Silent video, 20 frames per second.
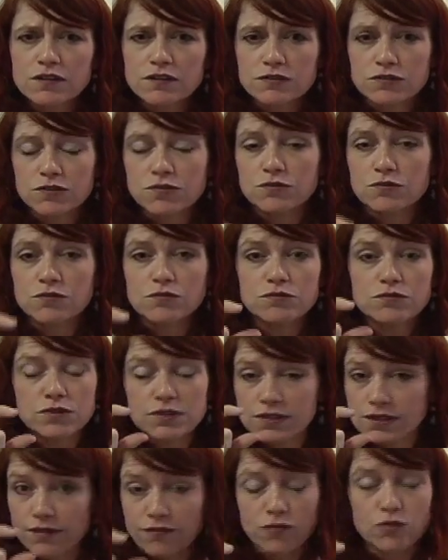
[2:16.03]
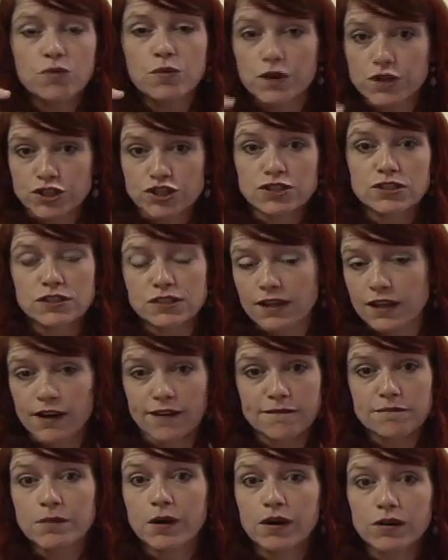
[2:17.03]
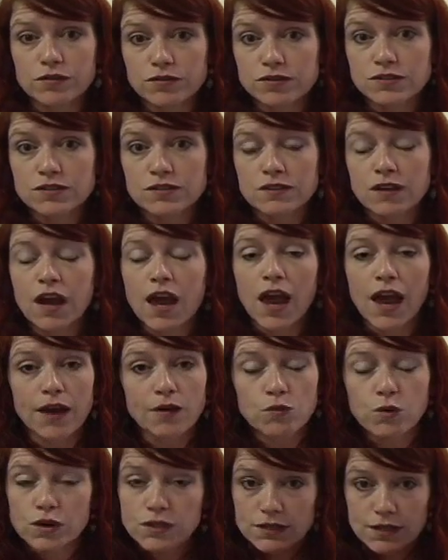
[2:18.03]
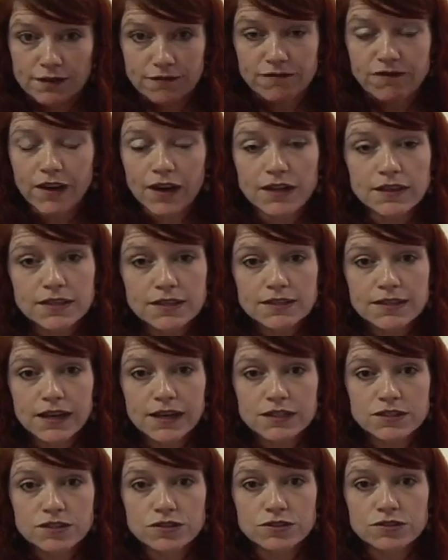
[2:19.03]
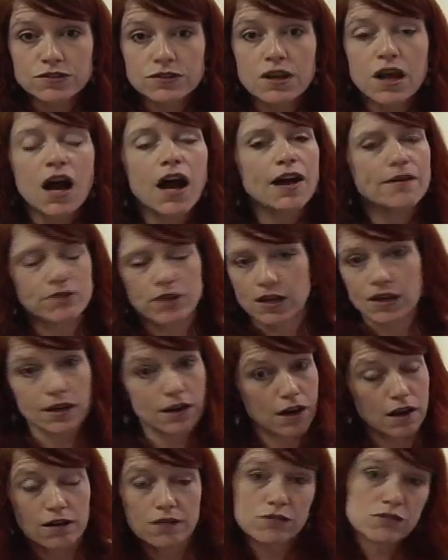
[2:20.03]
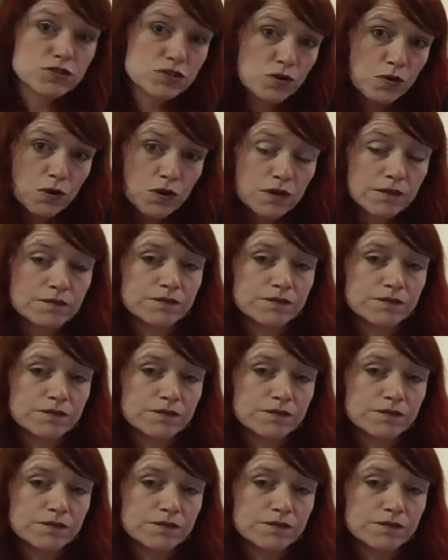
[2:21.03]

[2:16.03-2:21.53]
to several questions that I've posed. And once I find these answers, I'm getting out of the store.